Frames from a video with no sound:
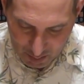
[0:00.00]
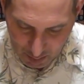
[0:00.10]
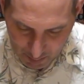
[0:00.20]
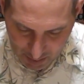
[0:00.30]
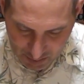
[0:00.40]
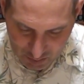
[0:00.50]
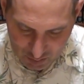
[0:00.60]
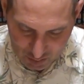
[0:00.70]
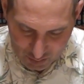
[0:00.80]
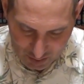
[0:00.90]

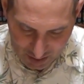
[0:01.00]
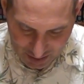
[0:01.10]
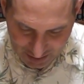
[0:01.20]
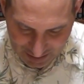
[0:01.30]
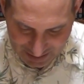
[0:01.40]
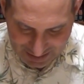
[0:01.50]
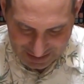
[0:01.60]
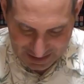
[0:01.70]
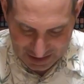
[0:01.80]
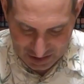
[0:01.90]
b'masura
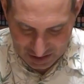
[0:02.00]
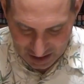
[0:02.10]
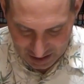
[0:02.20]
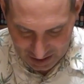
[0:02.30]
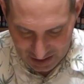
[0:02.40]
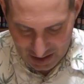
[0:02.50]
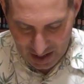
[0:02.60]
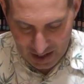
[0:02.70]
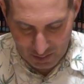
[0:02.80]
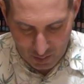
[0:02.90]
tishte.
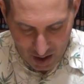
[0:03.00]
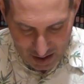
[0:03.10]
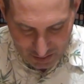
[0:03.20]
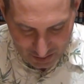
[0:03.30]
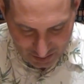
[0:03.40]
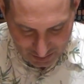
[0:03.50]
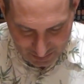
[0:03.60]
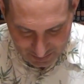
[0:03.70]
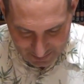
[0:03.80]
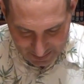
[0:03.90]
And water,
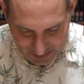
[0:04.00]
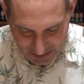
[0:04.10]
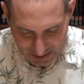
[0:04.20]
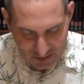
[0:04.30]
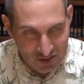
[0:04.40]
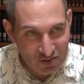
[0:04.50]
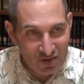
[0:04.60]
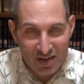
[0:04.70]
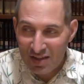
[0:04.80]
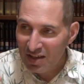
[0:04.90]
just
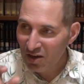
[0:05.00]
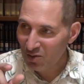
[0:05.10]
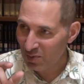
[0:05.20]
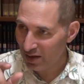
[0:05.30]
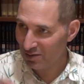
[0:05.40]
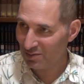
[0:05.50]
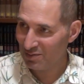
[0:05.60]
drink a little bit.